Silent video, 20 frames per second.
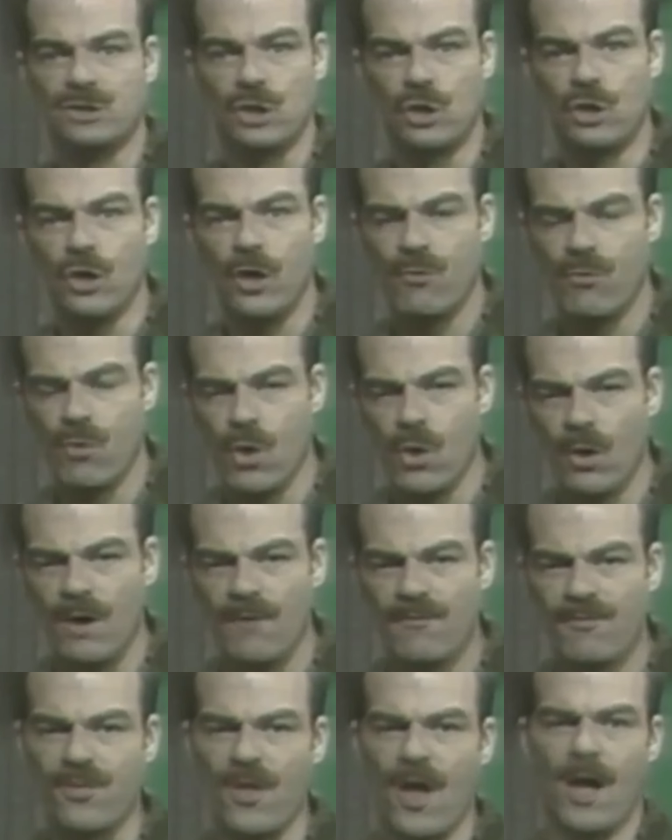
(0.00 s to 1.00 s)
a good rule
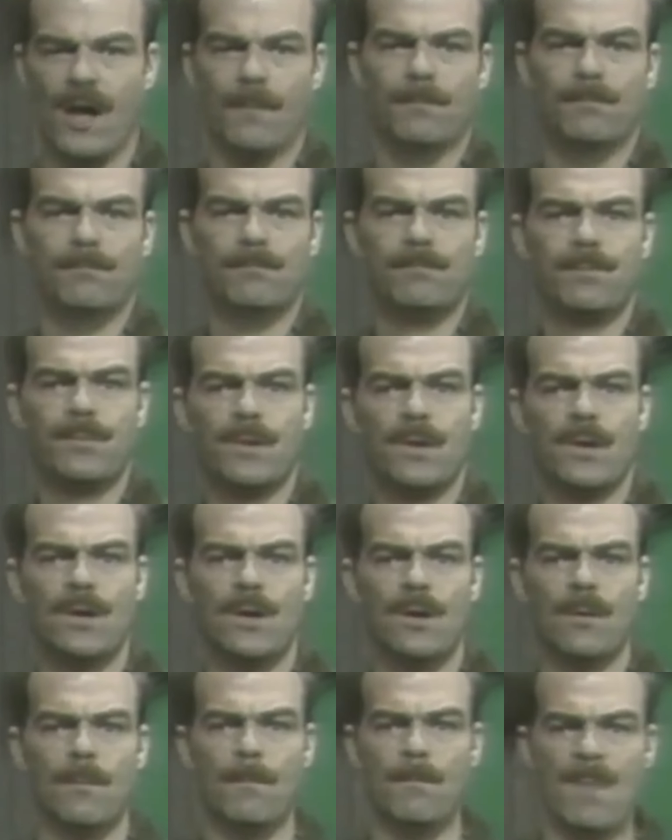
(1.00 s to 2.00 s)
of thumb,
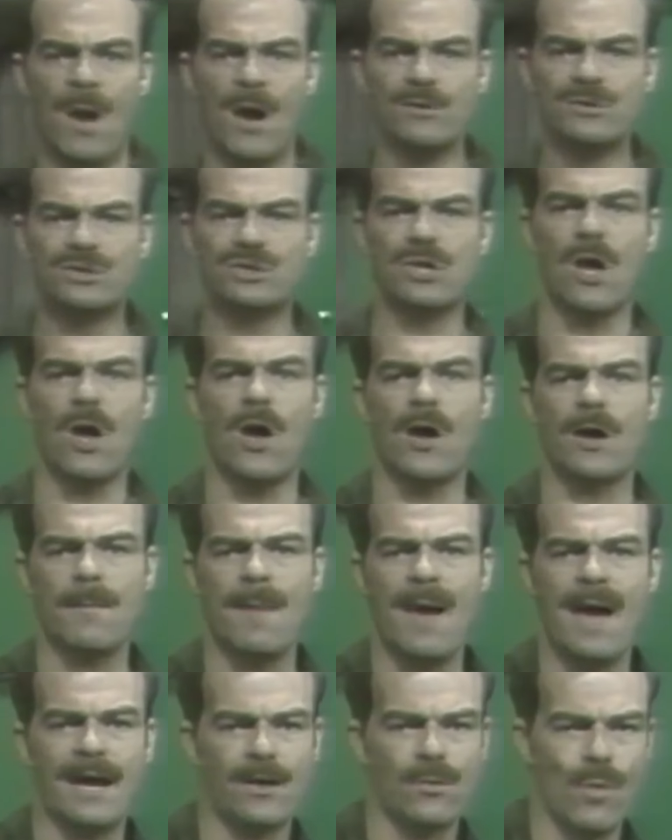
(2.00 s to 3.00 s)
most
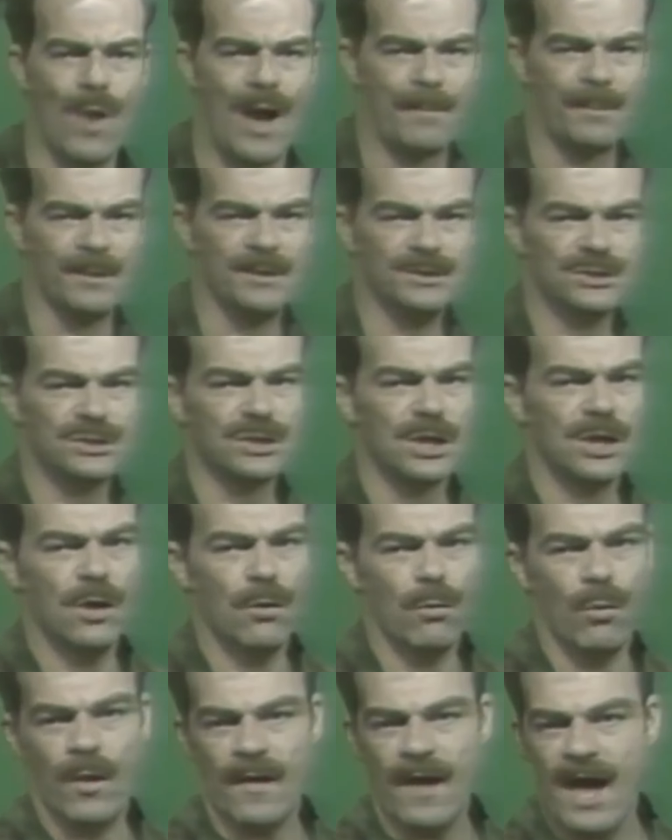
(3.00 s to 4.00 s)
automatic weapons
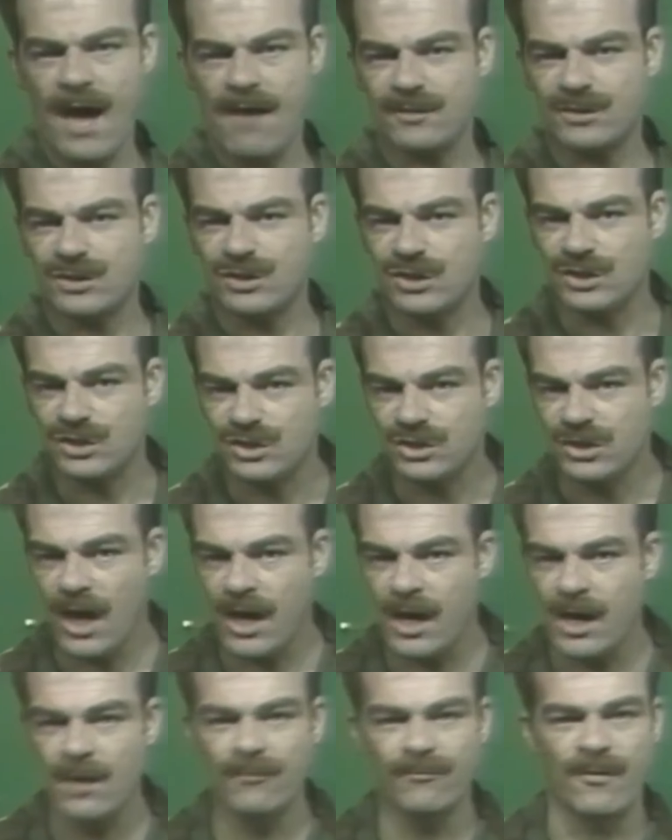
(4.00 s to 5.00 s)
will have a
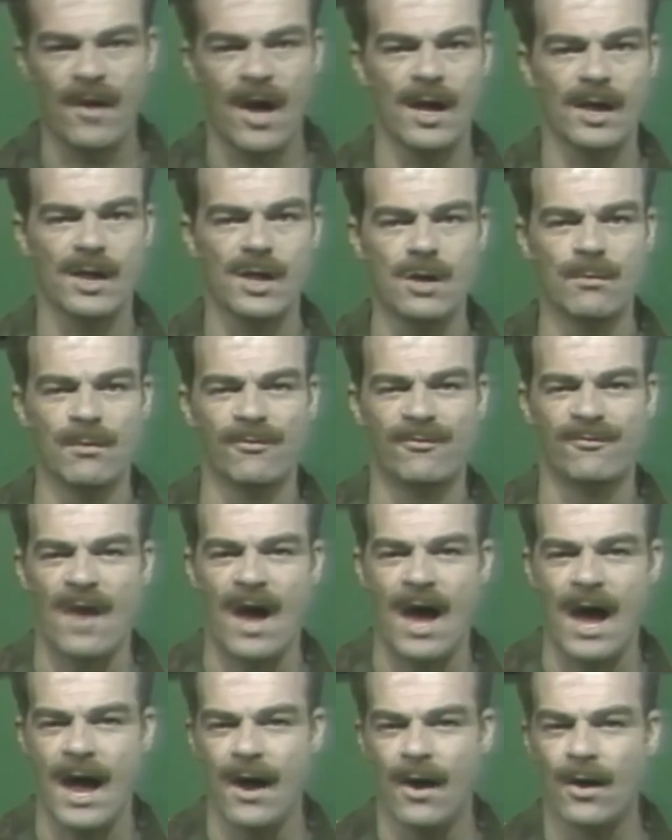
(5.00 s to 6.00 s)
sustained volume of
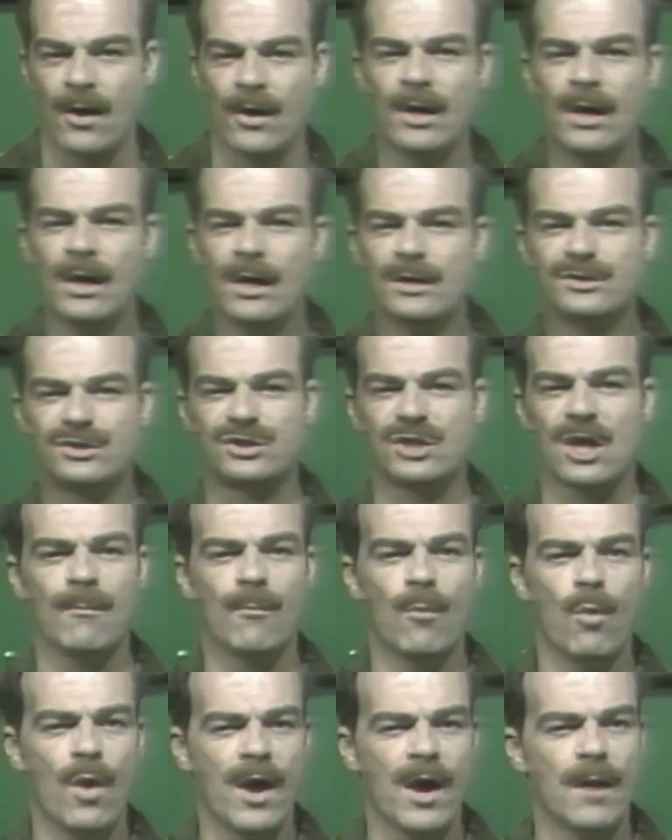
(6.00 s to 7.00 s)
fire
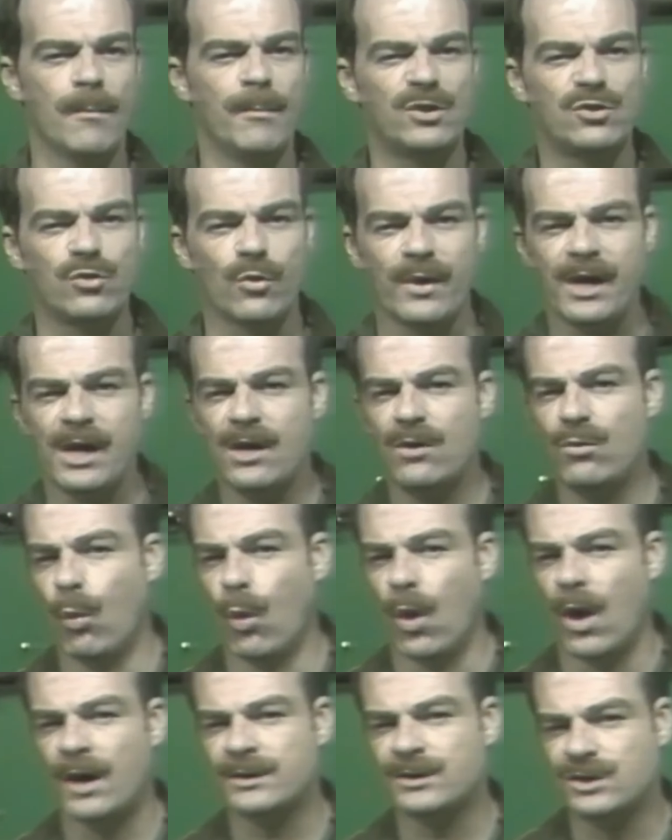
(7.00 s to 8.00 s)
somewhere between
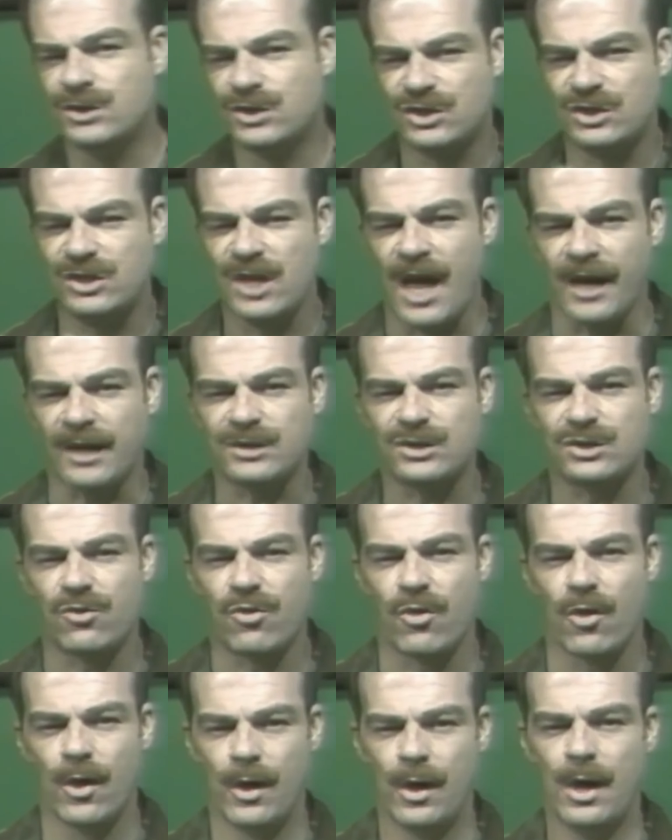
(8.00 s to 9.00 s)
one-sixth
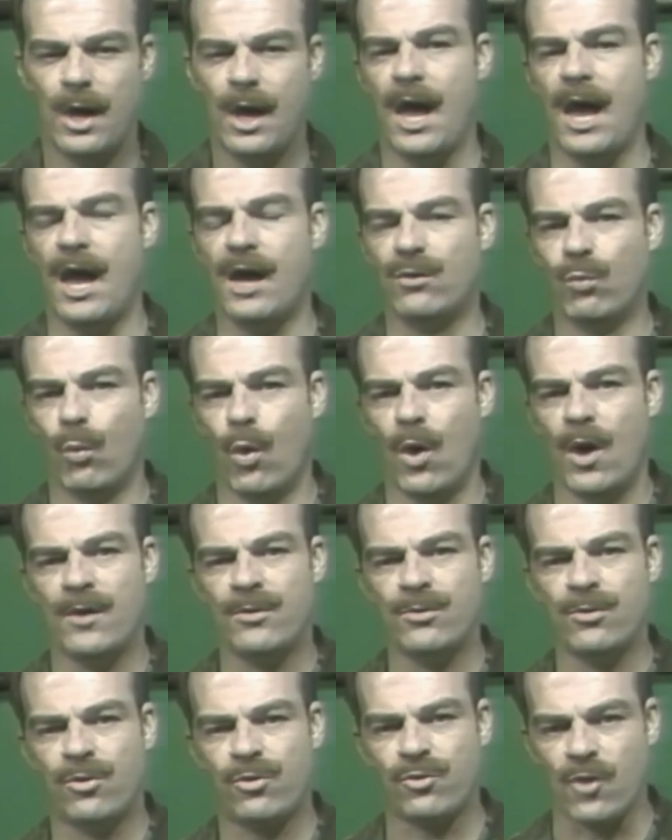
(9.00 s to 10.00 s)
and
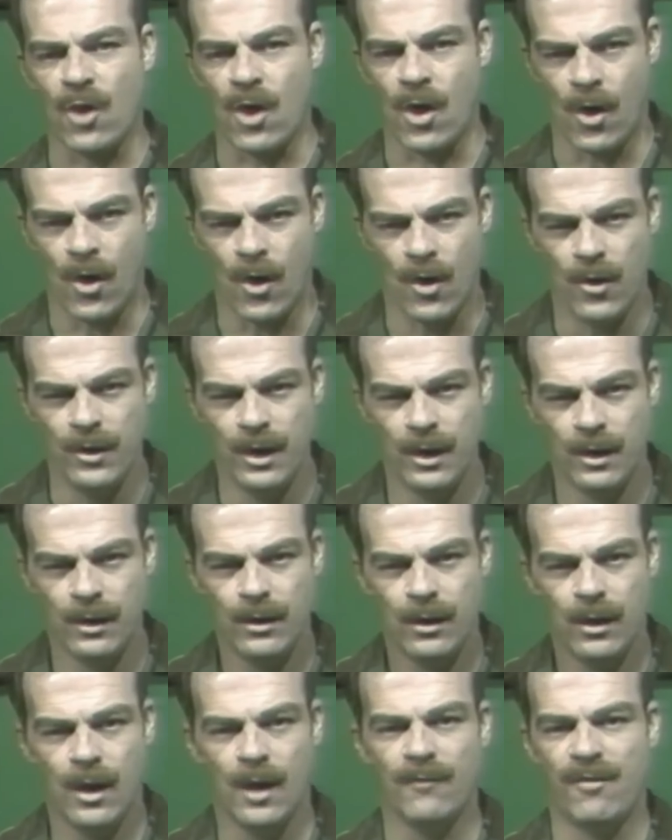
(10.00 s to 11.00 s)
one-third
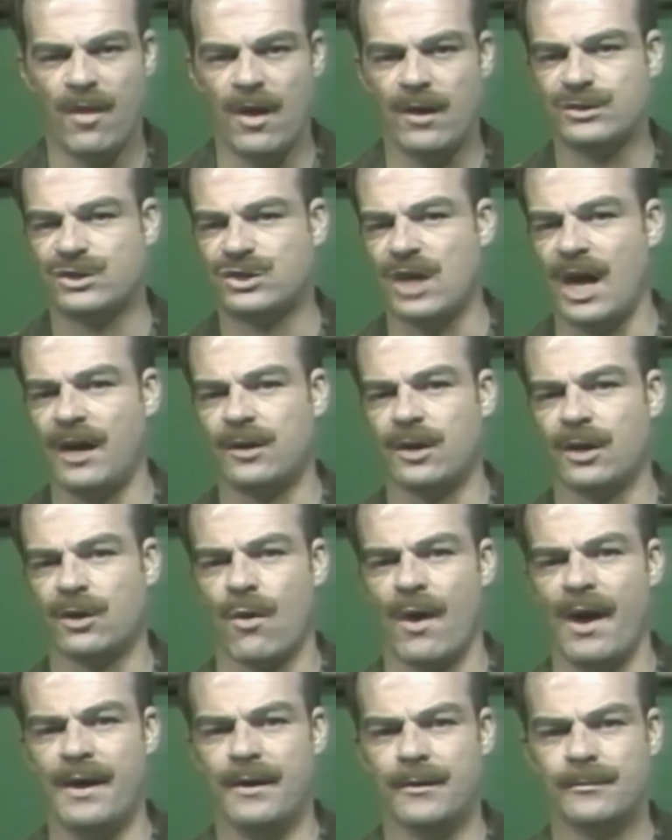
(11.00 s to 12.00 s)
of their cyclic
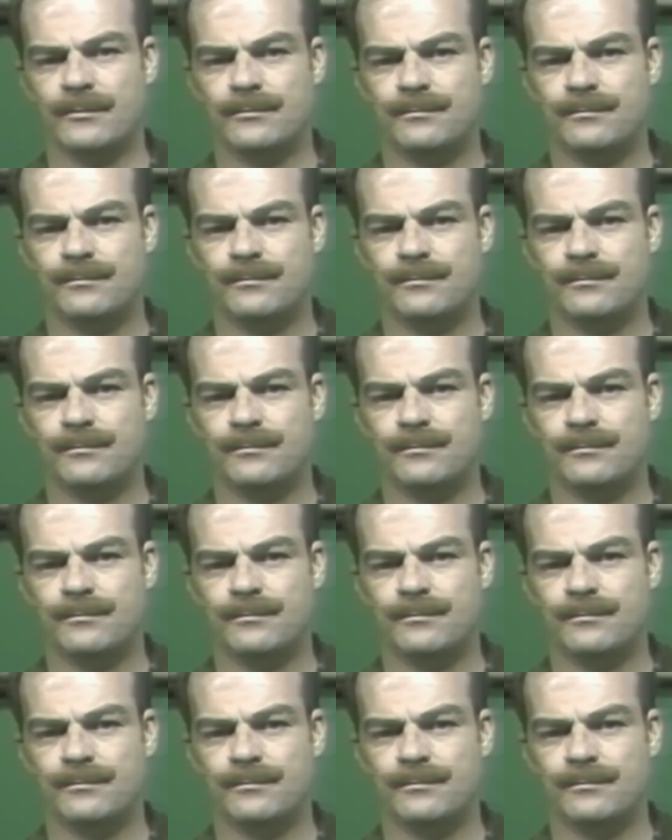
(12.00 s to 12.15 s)
rate.